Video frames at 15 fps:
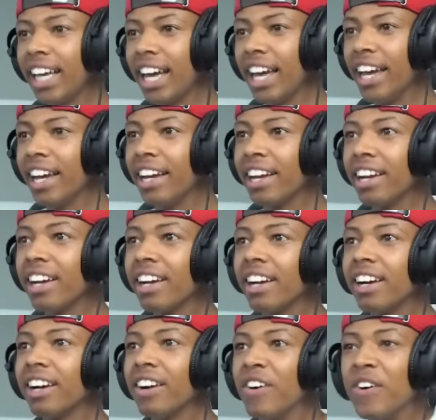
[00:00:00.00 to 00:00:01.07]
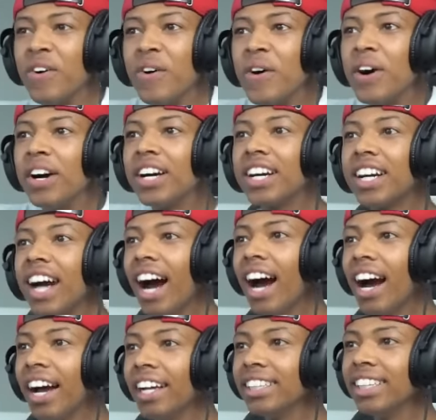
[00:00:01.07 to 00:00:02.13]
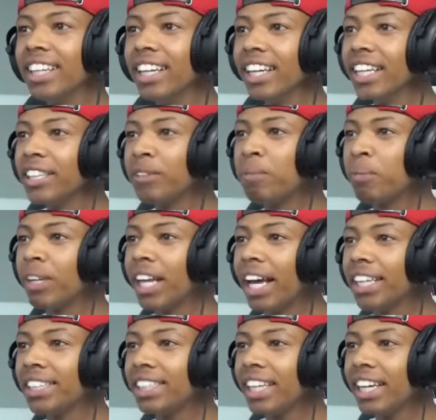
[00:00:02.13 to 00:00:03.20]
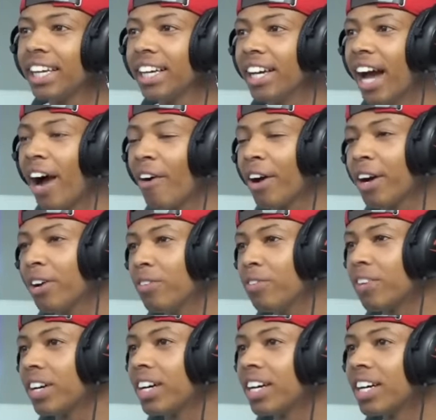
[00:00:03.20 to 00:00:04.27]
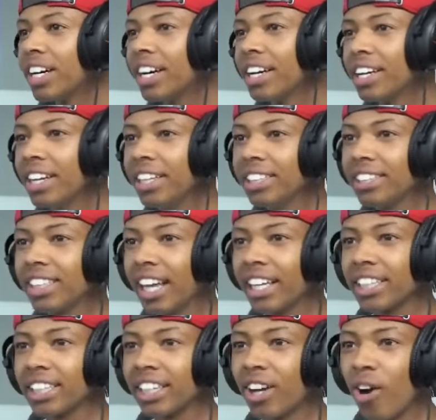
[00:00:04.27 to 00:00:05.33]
it, guys. Look, he's that's it. How come he's like